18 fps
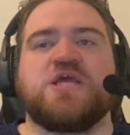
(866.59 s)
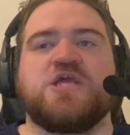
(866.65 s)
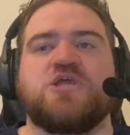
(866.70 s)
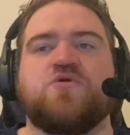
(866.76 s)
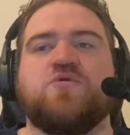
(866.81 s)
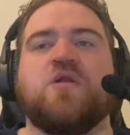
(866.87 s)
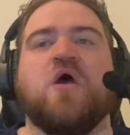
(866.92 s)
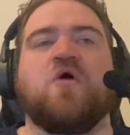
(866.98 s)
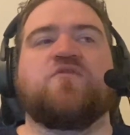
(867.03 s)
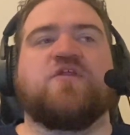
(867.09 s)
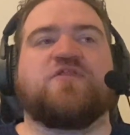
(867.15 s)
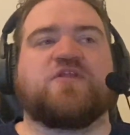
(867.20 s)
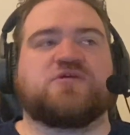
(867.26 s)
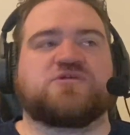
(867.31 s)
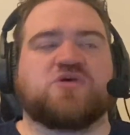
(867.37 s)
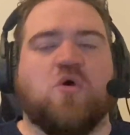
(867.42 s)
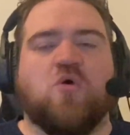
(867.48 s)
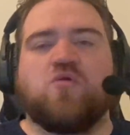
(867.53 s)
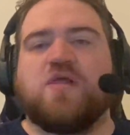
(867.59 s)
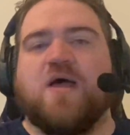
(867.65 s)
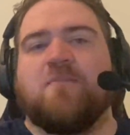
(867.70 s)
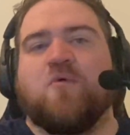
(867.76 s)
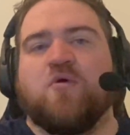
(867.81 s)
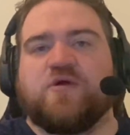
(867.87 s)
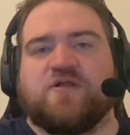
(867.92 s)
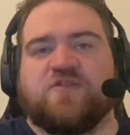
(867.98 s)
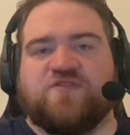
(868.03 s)
that there's a whole lot
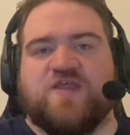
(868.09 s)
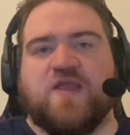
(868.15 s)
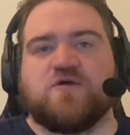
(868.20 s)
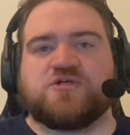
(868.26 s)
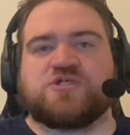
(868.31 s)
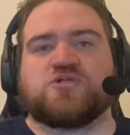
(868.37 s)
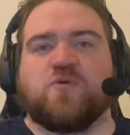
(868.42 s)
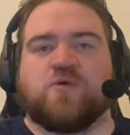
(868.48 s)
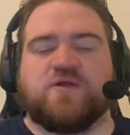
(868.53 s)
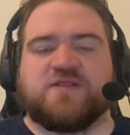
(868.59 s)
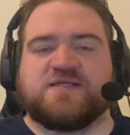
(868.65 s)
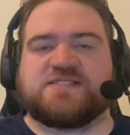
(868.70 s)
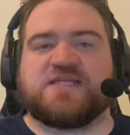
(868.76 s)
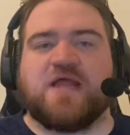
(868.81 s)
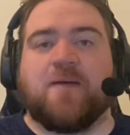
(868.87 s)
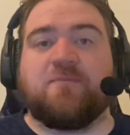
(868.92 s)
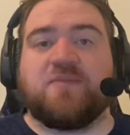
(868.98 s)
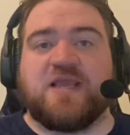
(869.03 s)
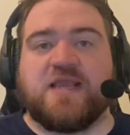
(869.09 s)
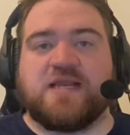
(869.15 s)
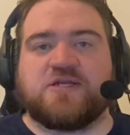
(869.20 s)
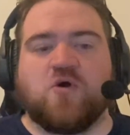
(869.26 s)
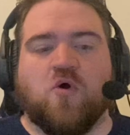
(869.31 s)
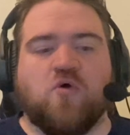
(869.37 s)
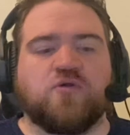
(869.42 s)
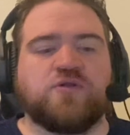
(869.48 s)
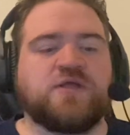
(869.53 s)
more to their story that's not being
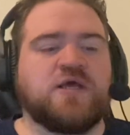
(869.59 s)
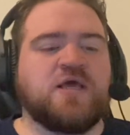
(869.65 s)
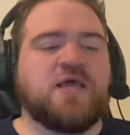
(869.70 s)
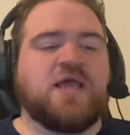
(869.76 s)
told.